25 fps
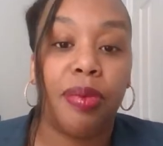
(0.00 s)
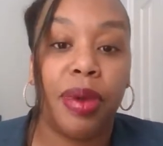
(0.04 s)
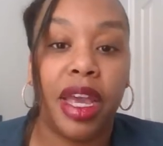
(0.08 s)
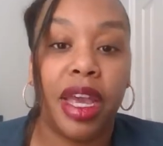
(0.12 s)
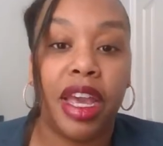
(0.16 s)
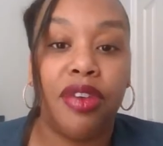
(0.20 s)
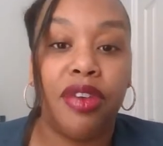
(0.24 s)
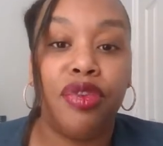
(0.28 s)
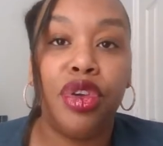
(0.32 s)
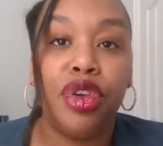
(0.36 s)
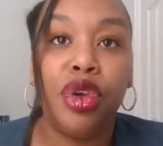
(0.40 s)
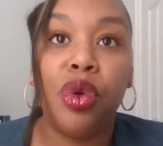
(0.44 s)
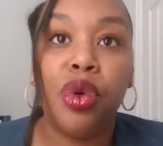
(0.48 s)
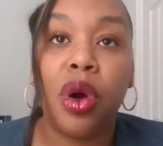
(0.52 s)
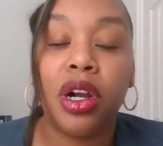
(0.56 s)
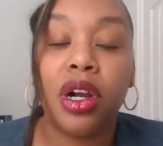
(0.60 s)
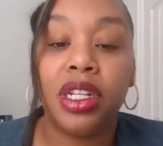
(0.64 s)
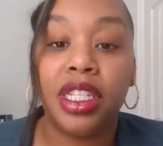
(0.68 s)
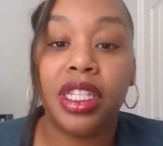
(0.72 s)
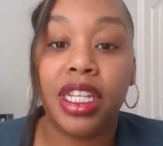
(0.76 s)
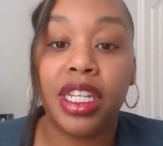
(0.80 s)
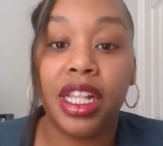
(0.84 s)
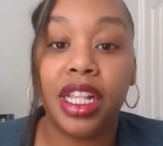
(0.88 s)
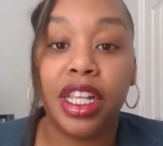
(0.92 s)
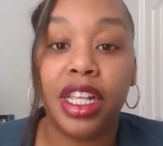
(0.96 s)
If you are
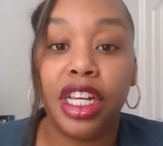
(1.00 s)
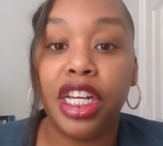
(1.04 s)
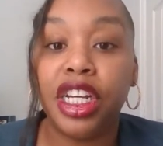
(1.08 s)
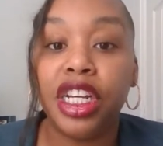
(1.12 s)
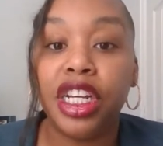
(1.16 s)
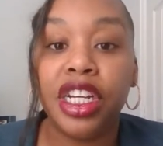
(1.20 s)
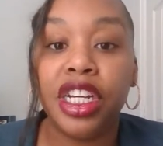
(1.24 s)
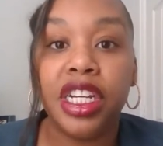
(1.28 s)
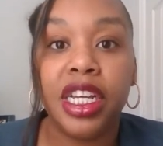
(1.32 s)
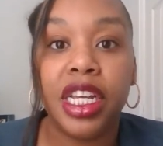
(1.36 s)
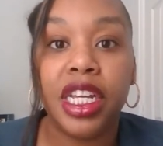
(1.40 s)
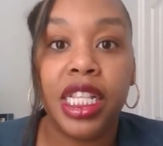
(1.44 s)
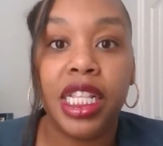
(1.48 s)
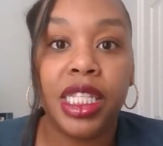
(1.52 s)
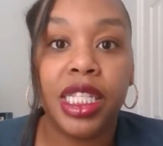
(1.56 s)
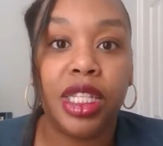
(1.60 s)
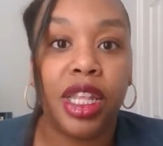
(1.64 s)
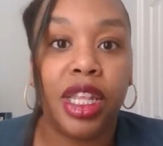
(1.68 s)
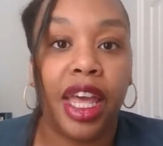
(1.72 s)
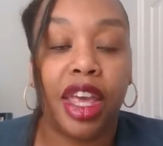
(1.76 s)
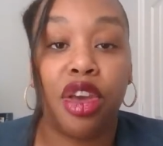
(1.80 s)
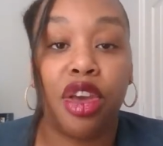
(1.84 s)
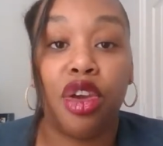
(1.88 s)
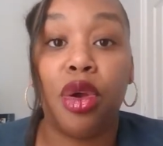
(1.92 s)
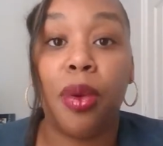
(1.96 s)
selling goods
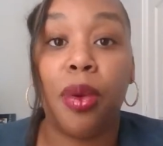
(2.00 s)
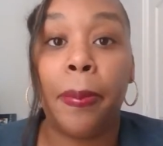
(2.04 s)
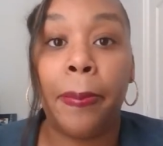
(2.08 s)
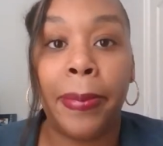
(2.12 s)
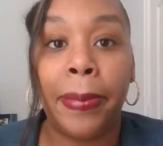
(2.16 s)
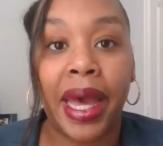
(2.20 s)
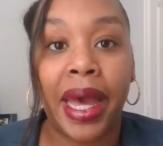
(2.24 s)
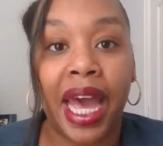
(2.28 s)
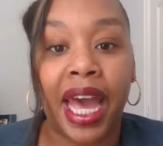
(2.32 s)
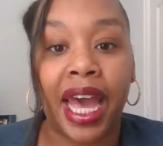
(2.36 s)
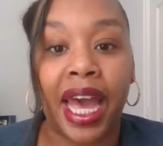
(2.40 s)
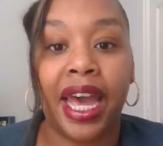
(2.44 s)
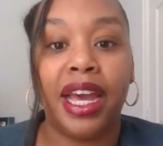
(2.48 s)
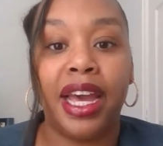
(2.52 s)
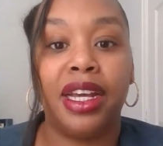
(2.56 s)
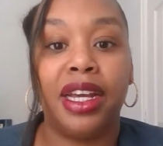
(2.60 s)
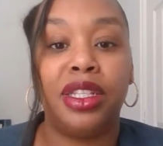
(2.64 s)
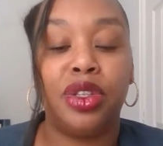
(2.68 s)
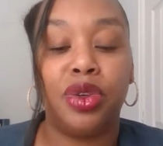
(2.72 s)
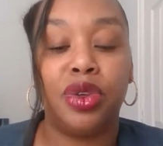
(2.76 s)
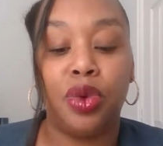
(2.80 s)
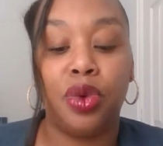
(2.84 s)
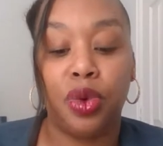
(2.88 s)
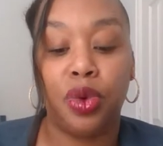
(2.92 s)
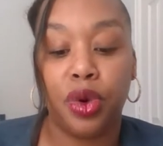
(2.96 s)
like your
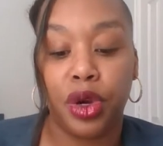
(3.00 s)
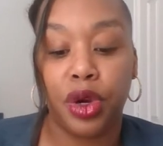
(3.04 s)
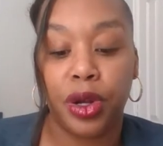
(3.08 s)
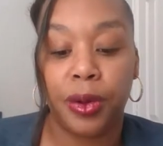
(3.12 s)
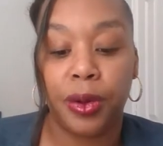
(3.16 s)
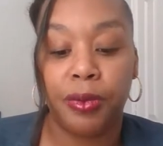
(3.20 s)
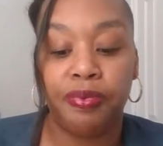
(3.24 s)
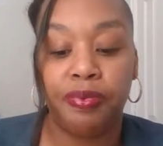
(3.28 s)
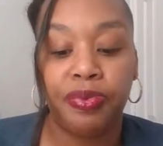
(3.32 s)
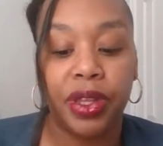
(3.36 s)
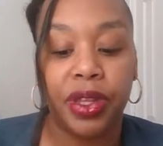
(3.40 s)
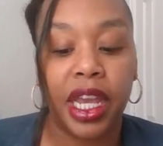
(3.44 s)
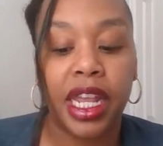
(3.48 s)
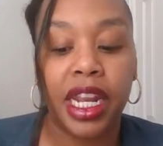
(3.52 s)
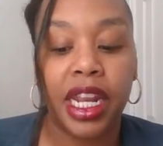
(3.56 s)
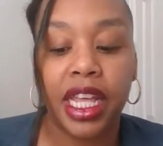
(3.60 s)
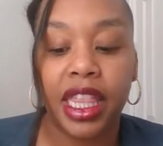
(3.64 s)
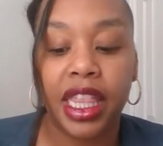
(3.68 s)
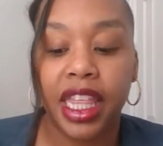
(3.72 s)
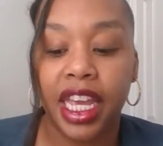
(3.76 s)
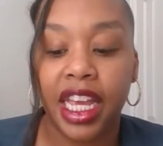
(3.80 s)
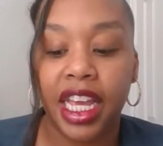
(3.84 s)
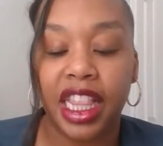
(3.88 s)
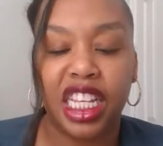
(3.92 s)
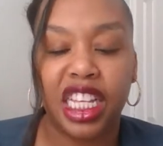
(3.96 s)
bags or
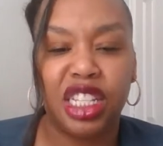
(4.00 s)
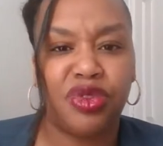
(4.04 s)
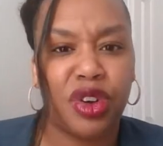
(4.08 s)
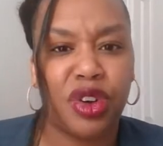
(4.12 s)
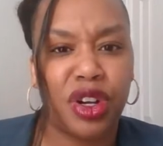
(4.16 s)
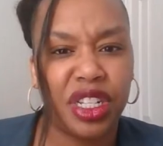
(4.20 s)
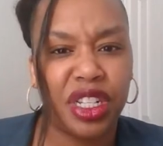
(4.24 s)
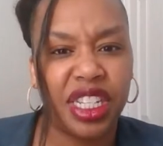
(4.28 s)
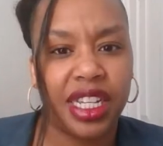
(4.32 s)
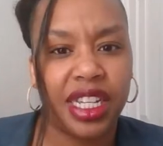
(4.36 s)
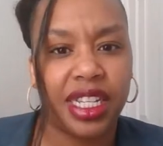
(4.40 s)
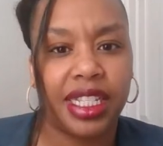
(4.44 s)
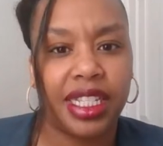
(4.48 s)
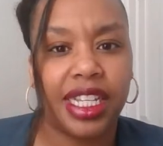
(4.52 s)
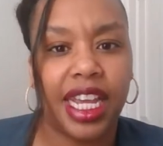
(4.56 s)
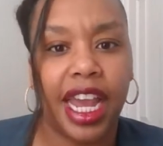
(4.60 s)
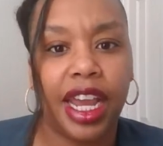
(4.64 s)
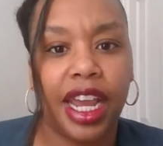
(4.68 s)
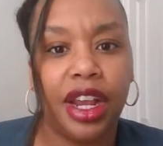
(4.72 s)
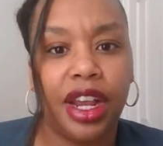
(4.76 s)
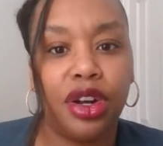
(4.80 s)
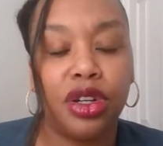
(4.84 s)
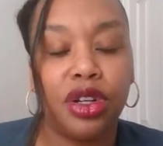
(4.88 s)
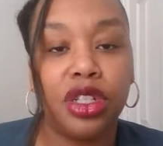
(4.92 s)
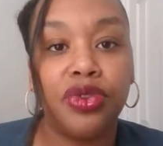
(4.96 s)
anything as far as
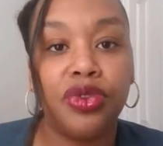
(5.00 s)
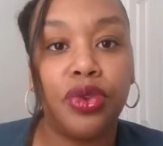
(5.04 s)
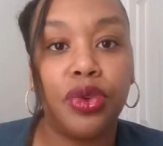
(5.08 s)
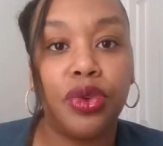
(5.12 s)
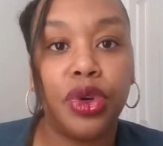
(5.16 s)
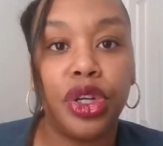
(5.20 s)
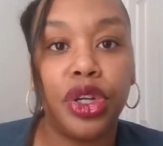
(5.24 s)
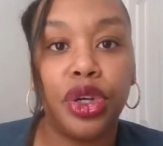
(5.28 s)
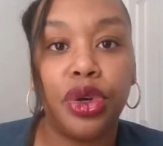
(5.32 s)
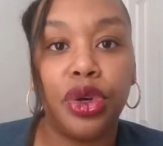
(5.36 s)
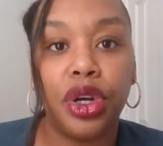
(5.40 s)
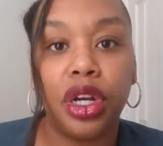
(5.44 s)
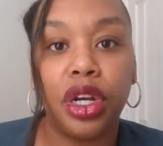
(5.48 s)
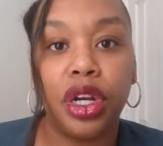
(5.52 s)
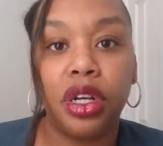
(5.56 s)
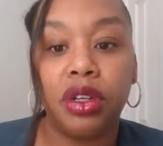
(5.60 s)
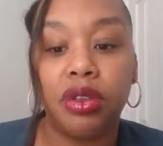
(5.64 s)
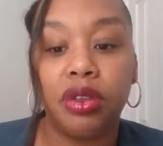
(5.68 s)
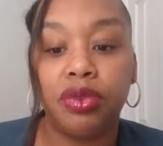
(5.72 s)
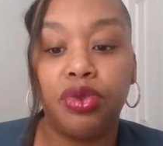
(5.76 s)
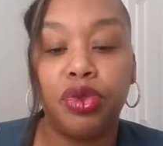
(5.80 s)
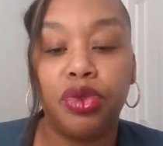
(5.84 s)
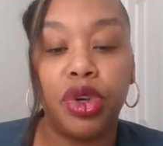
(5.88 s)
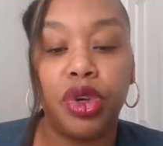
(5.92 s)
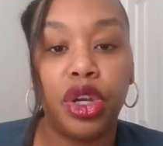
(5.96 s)
containers for your
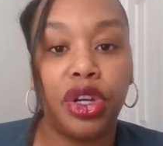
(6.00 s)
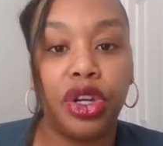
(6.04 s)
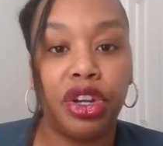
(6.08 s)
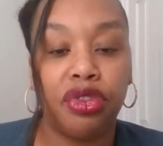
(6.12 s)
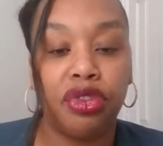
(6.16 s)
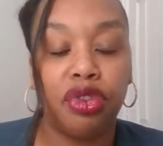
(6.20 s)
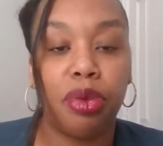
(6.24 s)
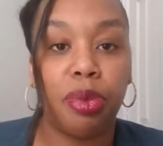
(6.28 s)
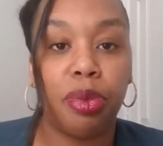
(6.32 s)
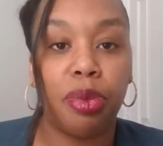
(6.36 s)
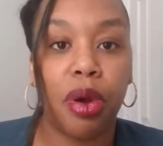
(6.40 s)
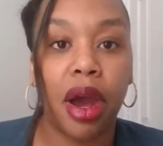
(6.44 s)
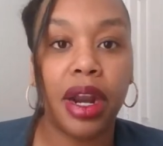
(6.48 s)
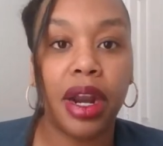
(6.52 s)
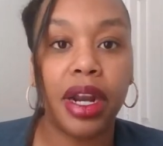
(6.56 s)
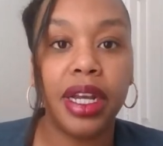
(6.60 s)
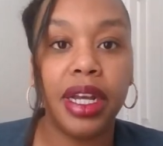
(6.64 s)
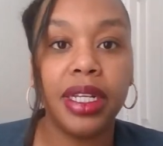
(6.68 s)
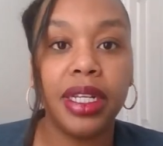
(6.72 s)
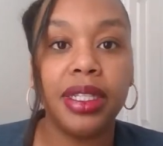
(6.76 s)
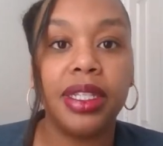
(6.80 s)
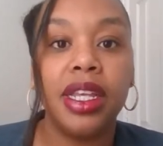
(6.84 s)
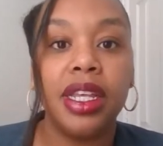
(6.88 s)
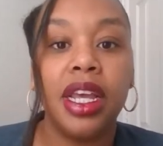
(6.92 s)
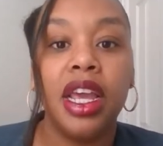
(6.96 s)
different
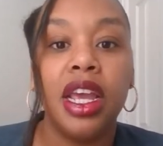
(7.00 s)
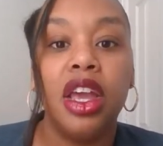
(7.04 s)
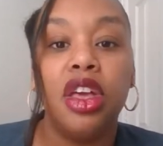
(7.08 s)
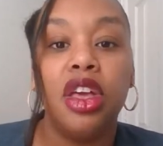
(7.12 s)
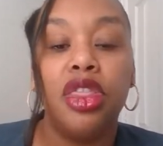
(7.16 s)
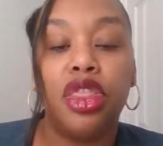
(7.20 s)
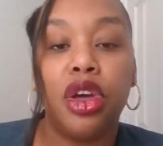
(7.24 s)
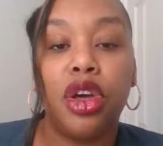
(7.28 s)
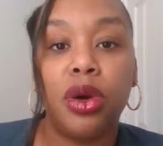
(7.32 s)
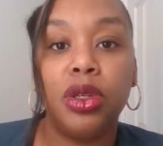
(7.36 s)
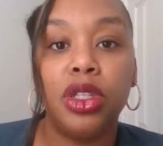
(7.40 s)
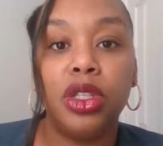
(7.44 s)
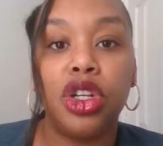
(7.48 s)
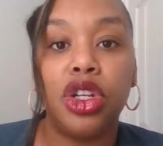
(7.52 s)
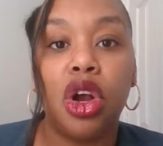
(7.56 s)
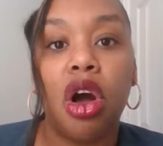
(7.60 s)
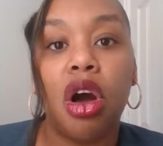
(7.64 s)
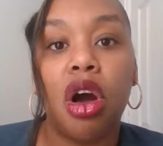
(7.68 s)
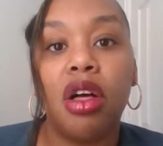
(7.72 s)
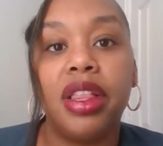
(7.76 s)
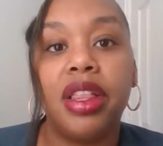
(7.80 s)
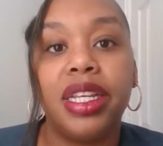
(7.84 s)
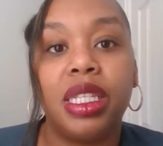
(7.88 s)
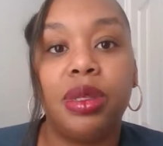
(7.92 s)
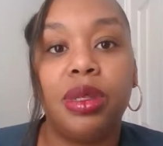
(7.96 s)
products, those are
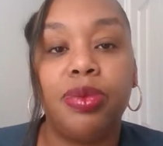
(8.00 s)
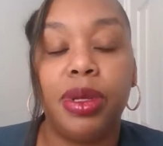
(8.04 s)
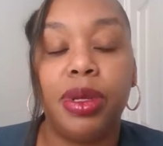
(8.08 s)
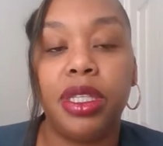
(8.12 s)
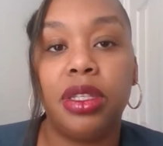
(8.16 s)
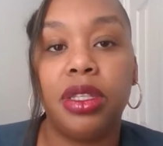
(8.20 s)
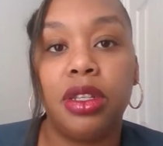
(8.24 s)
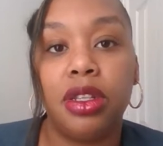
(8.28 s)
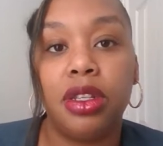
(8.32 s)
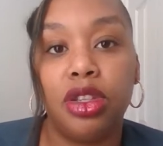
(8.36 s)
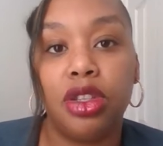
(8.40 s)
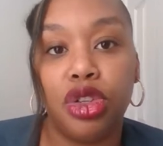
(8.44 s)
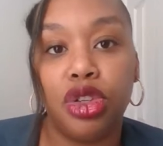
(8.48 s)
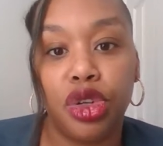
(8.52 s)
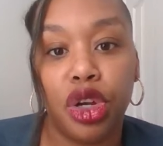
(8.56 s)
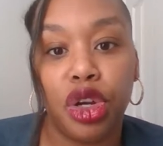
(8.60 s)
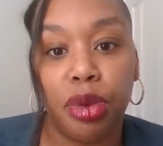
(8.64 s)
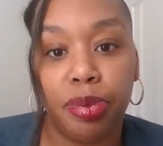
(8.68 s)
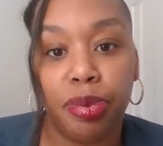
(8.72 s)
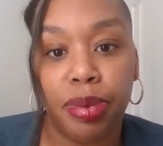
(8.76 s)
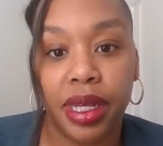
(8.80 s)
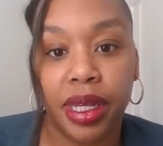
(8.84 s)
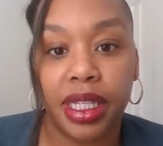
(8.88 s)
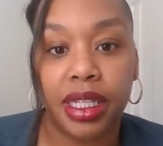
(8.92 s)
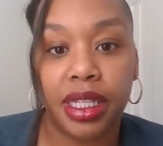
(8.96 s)
all expenses to your
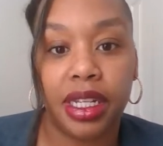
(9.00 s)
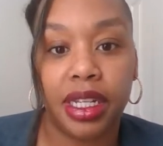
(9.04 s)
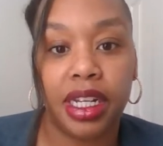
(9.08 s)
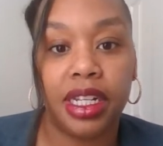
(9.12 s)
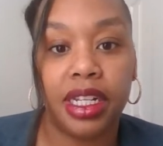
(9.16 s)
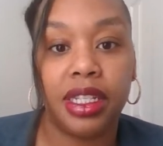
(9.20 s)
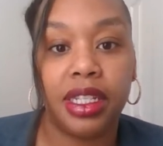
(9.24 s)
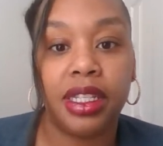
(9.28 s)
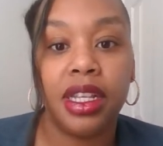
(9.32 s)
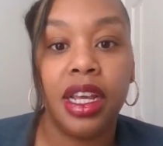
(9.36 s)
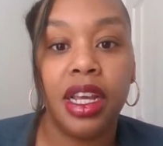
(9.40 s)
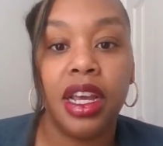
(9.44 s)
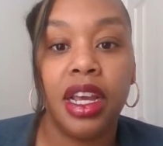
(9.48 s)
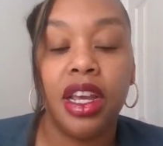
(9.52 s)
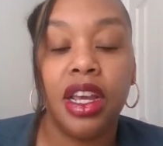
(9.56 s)
business.